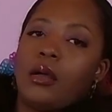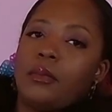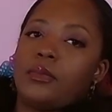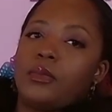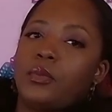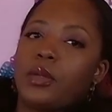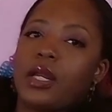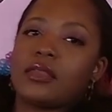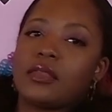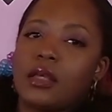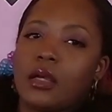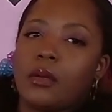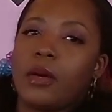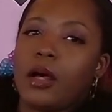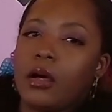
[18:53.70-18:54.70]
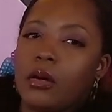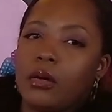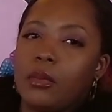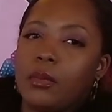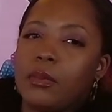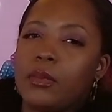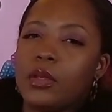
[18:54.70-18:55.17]
when I think about
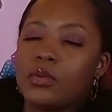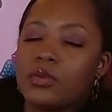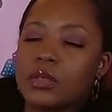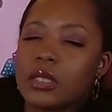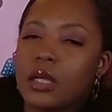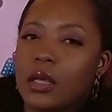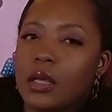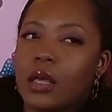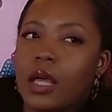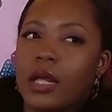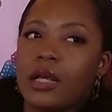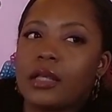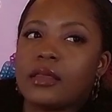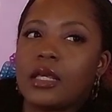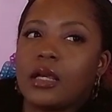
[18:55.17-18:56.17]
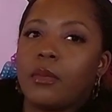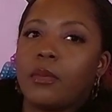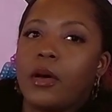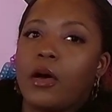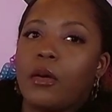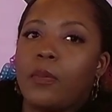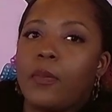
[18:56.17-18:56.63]
music and I think
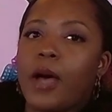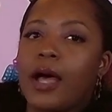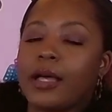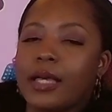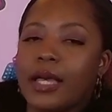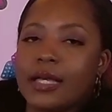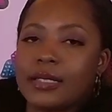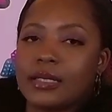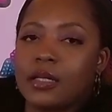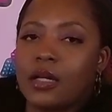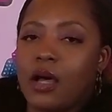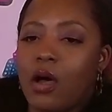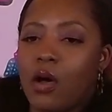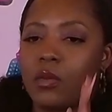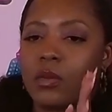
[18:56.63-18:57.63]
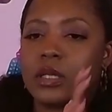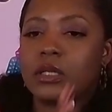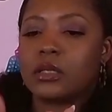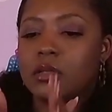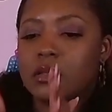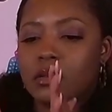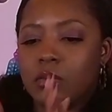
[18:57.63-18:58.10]
about podcasting, I always
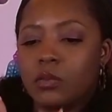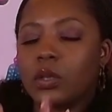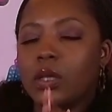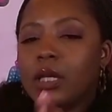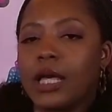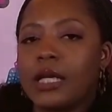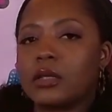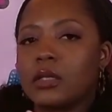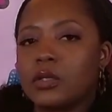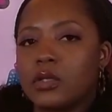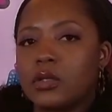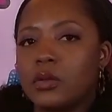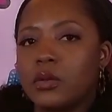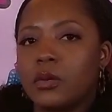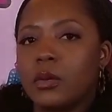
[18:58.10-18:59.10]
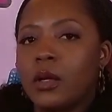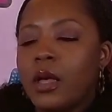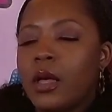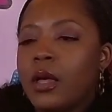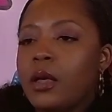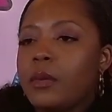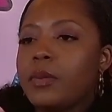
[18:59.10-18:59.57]
relate the two
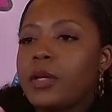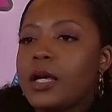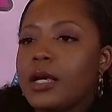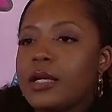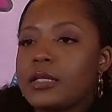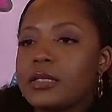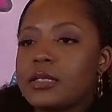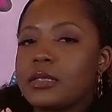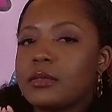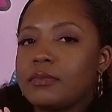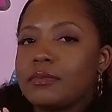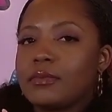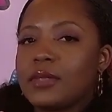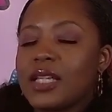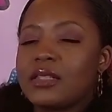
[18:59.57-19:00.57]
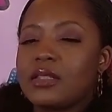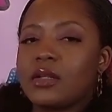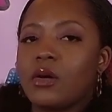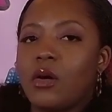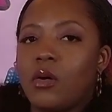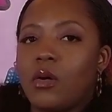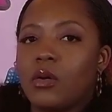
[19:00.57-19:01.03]
because that's the
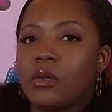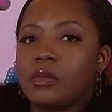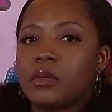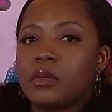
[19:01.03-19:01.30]
goal. The